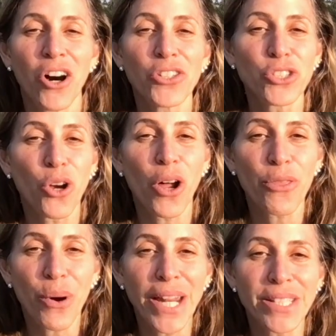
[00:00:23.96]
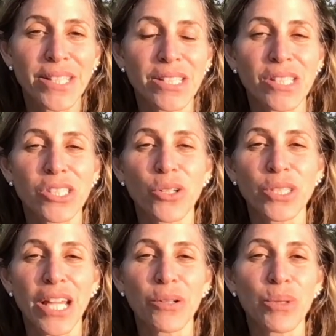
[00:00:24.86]
Osteoarthritis is
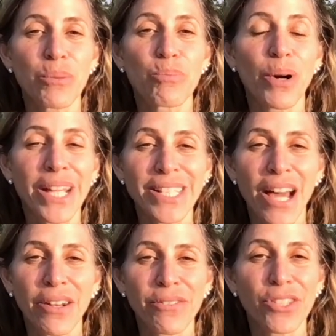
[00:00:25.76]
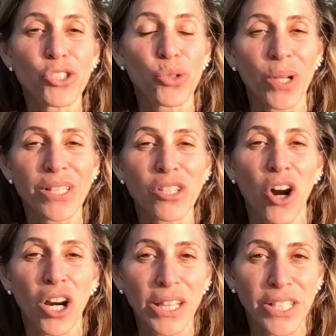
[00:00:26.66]
associated with the breakdown of the joint's
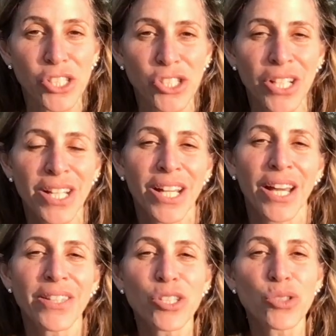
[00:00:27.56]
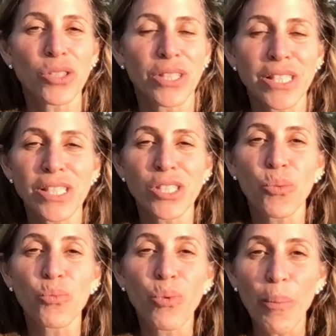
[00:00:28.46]
cartilage, and this is the
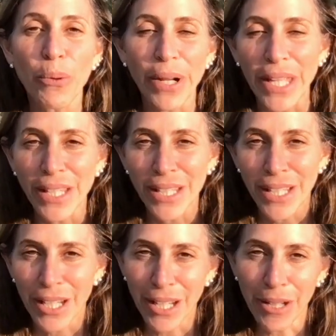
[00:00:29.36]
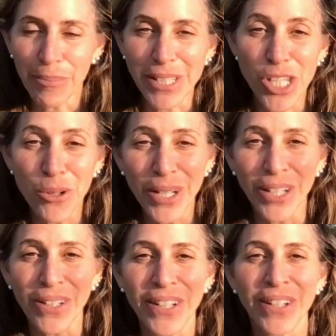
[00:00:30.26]
rubbery
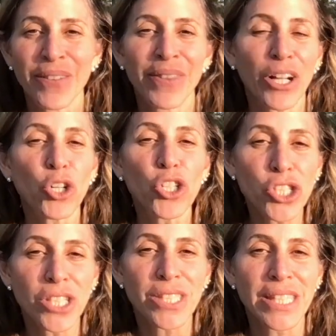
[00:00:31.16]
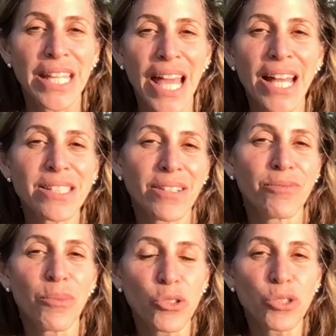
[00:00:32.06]
material that cushions the ends of
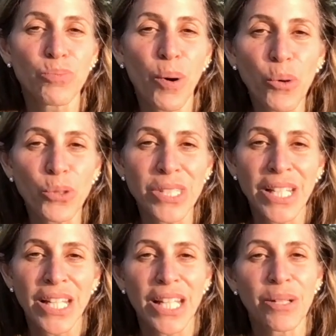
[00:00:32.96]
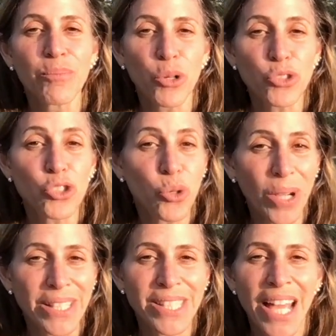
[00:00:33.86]
most bones in most
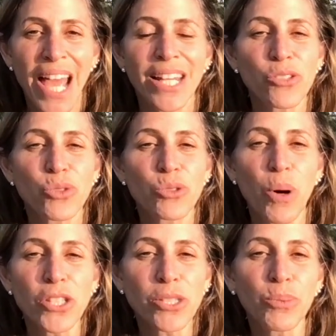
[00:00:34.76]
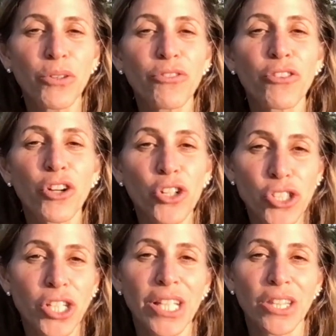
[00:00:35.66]
joints and is responsible for
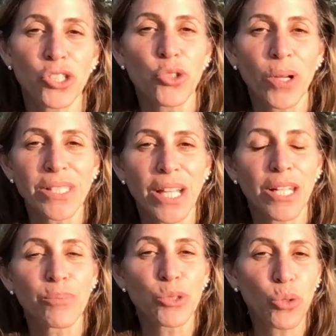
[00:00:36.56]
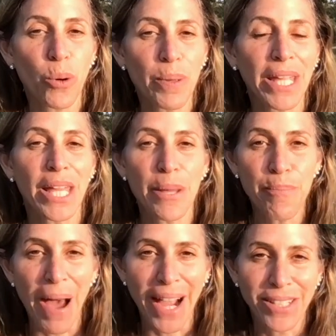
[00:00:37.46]
cushioning the joints and absorbing
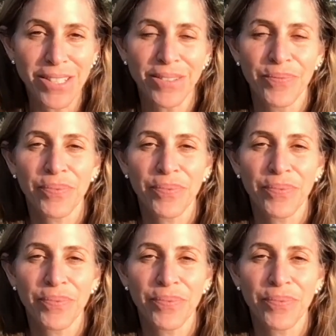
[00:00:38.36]
impact.